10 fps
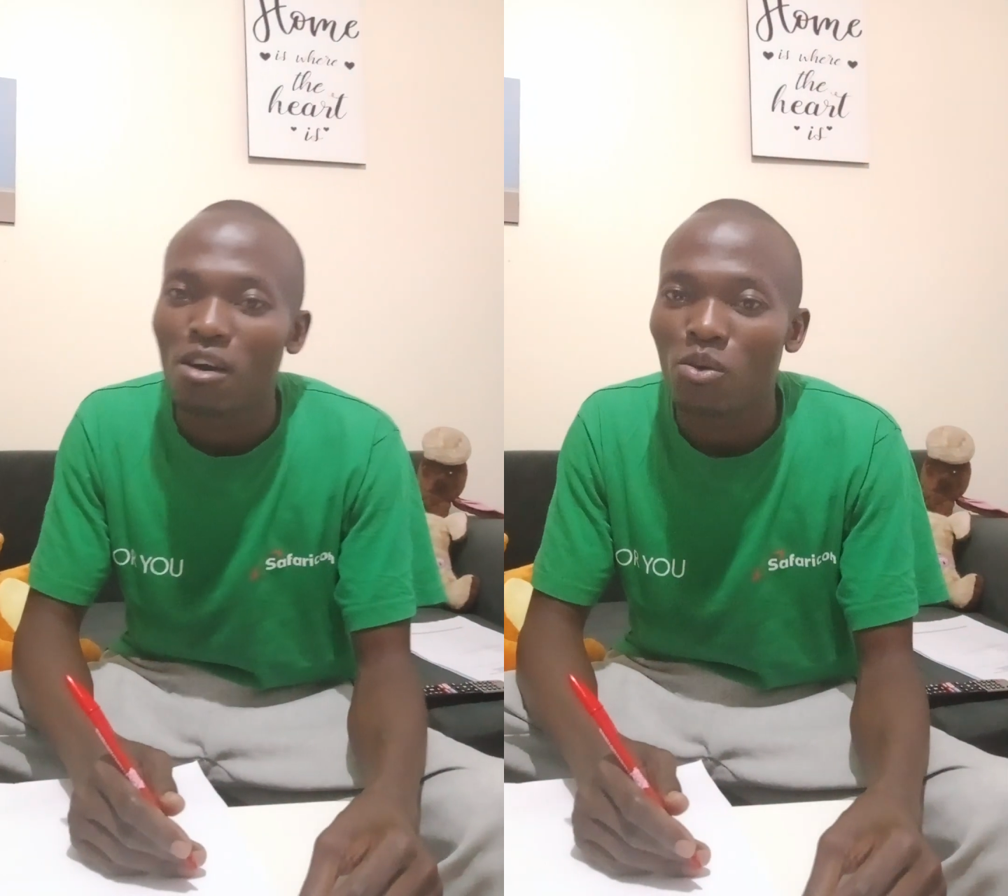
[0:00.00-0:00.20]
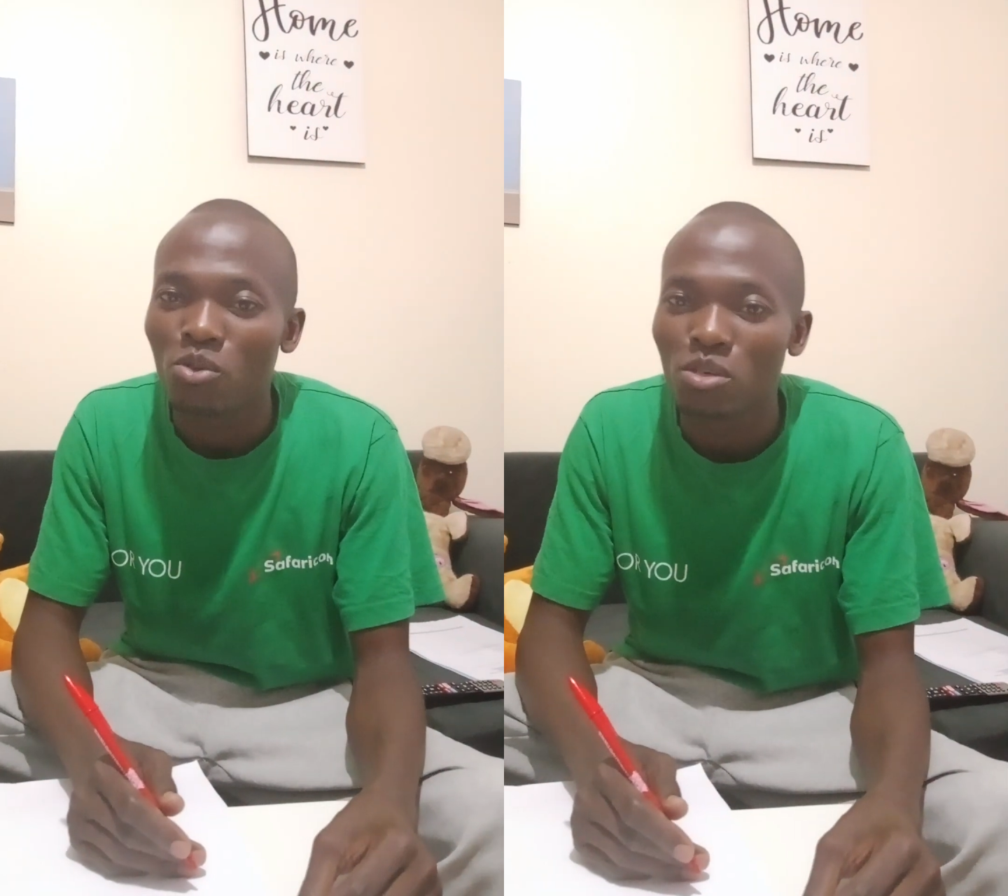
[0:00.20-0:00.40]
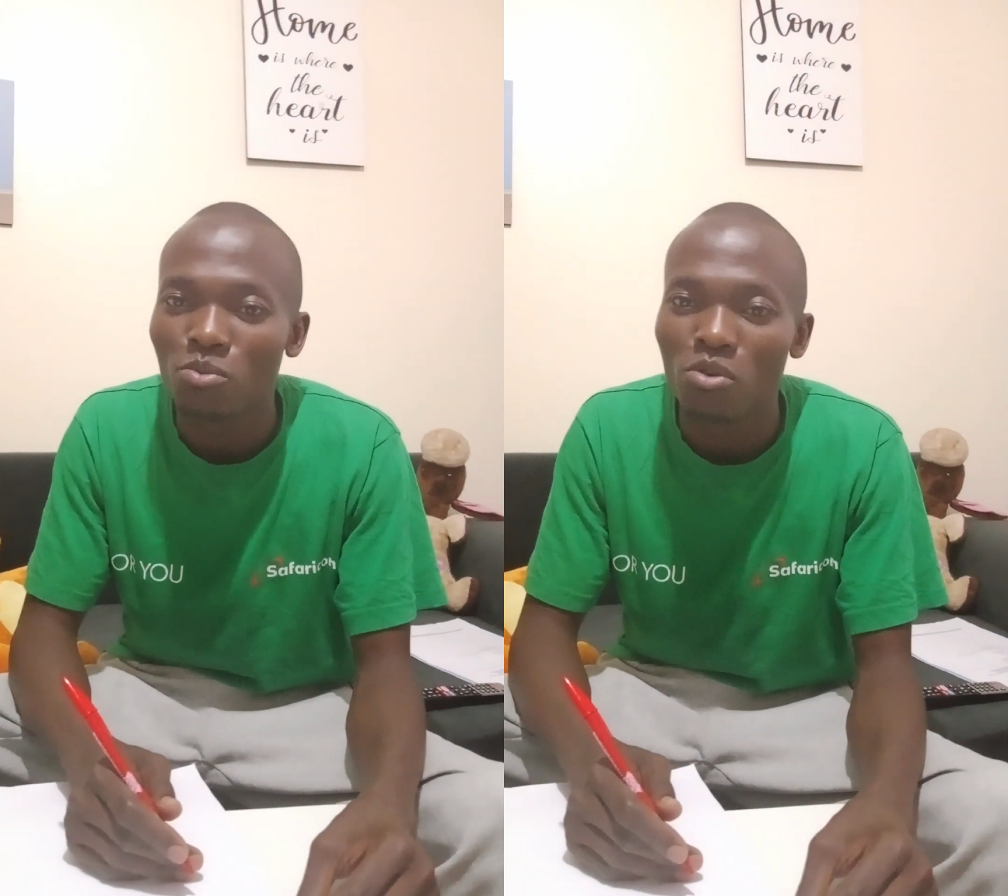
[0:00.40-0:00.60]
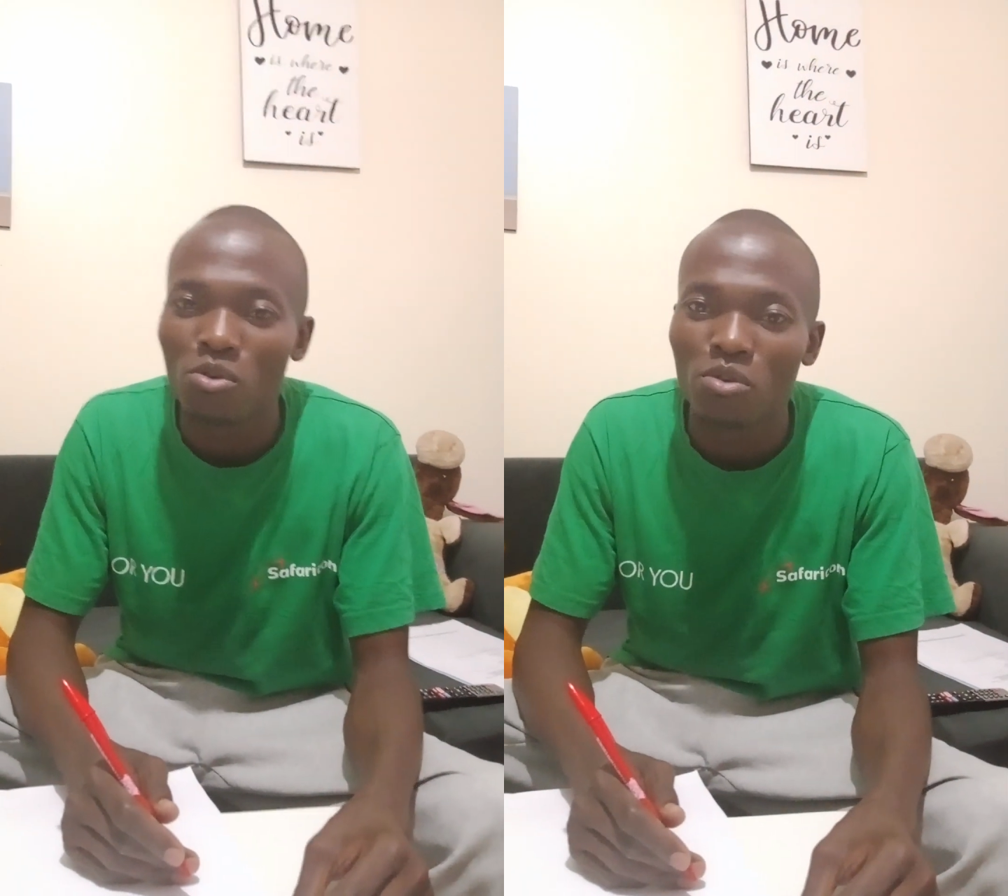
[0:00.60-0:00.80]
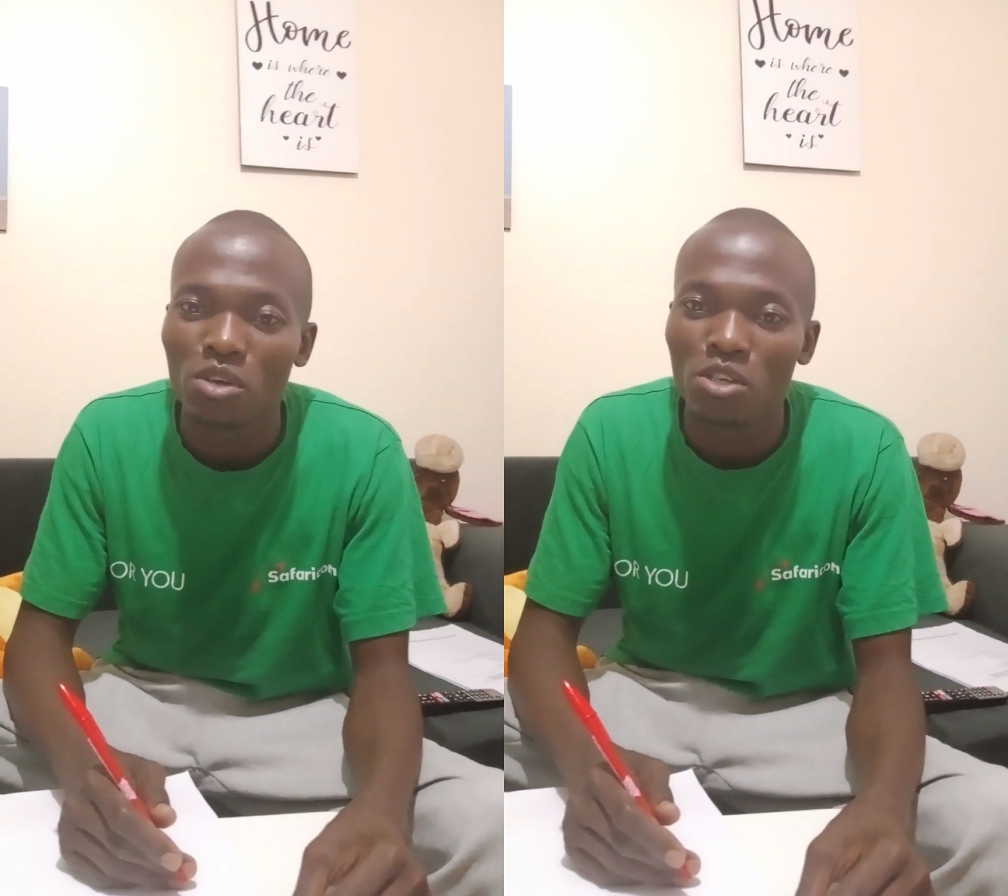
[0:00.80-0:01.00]

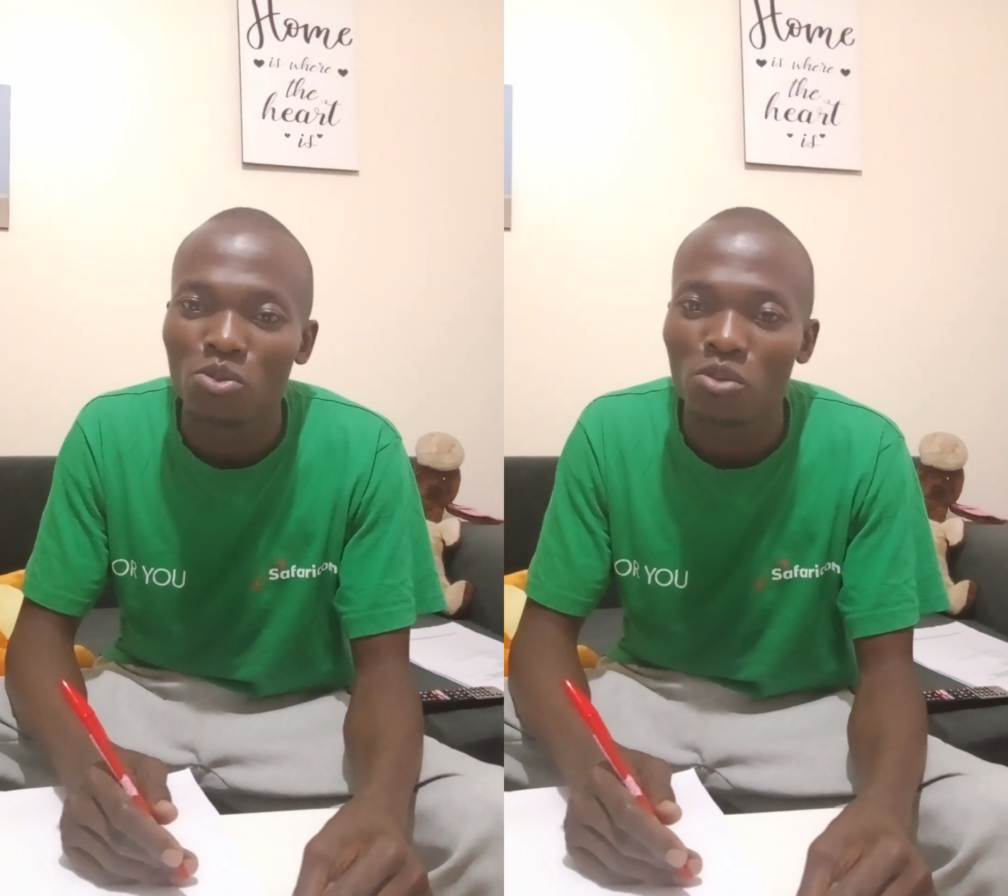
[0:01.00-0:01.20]
Crucible is